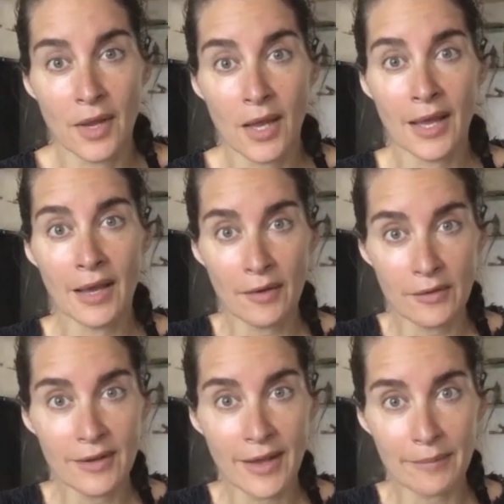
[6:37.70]
held
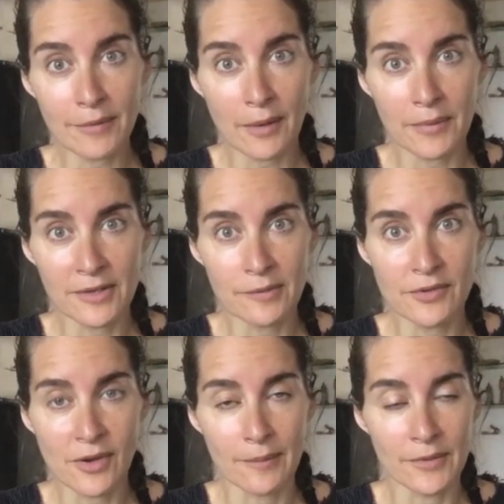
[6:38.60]
the laptop in his
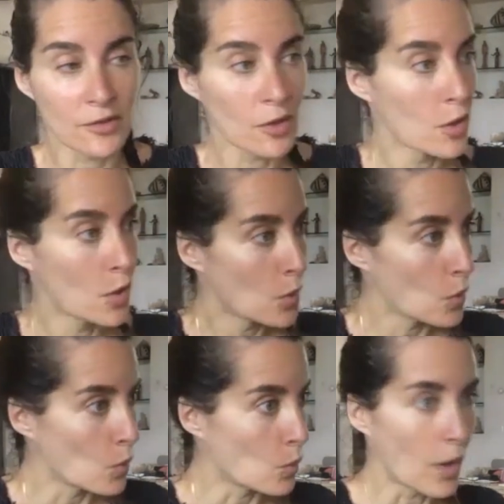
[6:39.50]
pajamas,
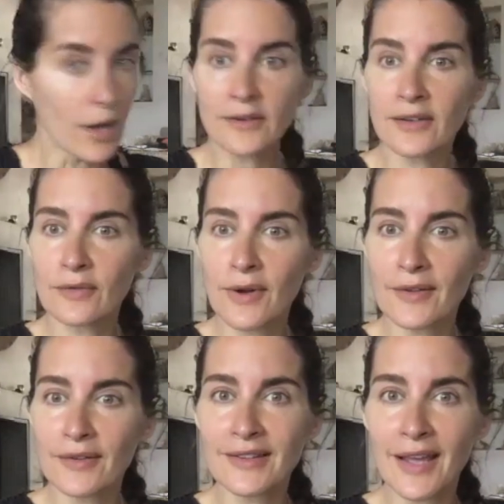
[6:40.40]
walked it around
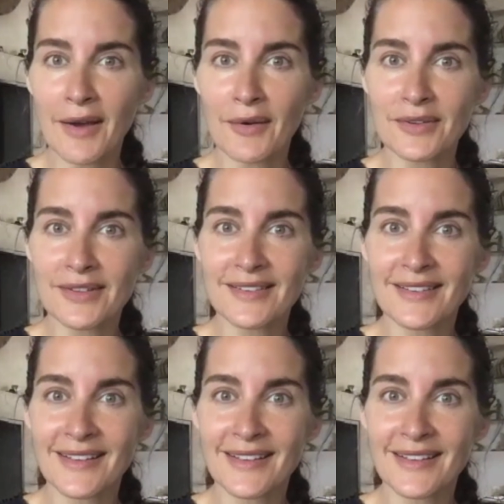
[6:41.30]
this house,